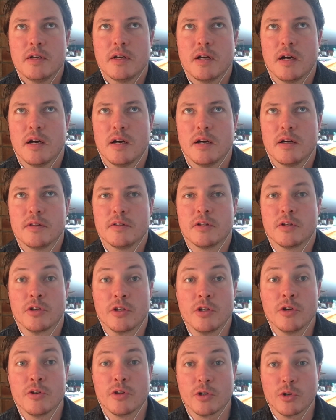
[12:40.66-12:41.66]

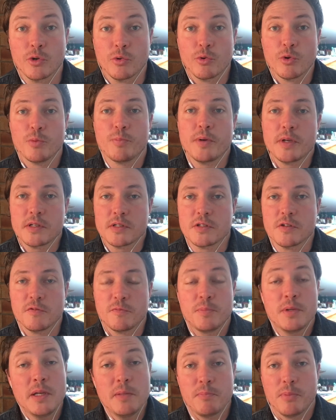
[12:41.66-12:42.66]
the groupings
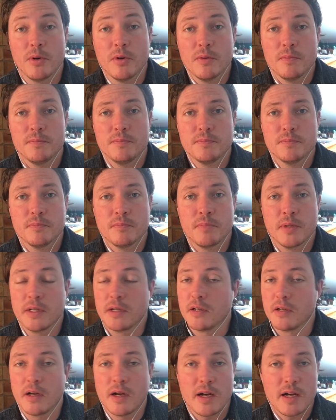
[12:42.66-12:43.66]
of people, be it
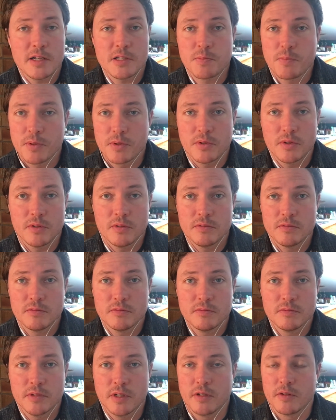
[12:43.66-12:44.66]
in a hospital,
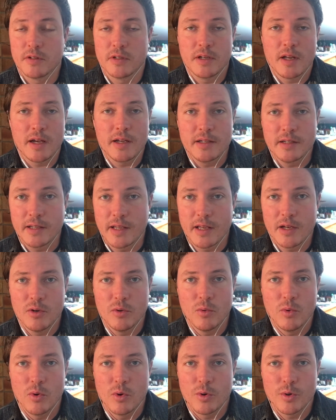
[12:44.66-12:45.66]
the Nightingale
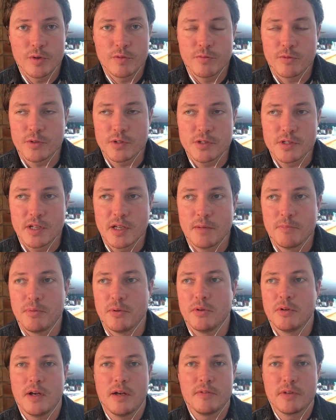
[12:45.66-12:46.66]
ward, for
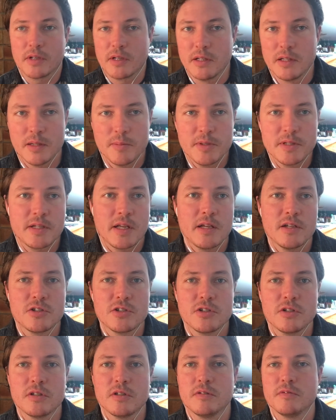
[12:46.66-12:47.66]
example, having a
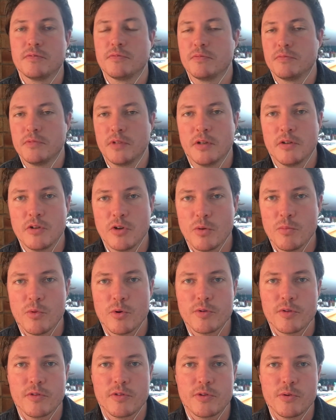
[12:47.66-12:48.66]
limitation of no
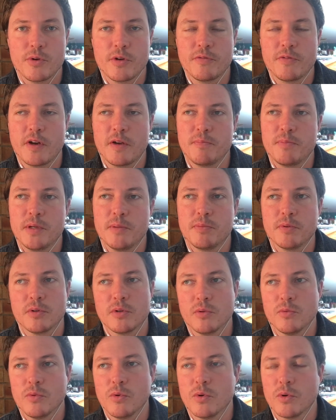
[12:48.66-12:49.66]
more than 35 people in
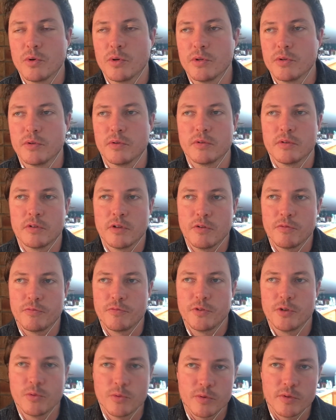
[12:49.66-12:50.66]
a ward, or no
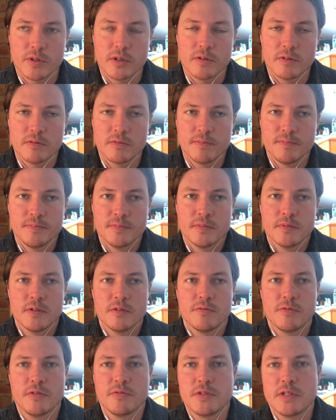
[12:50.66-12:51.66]
fewer than
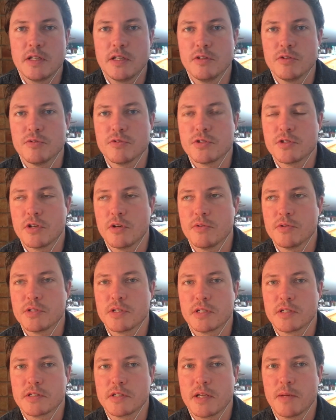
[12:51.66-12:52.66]
15 or so, is an
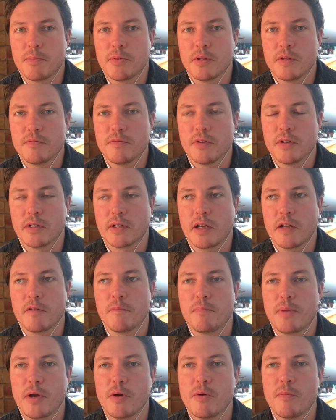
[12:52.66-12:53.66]
example of a kind
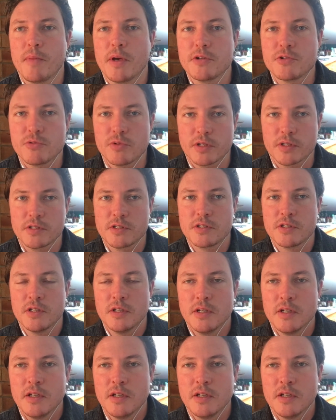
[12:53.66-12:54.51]
of parametrics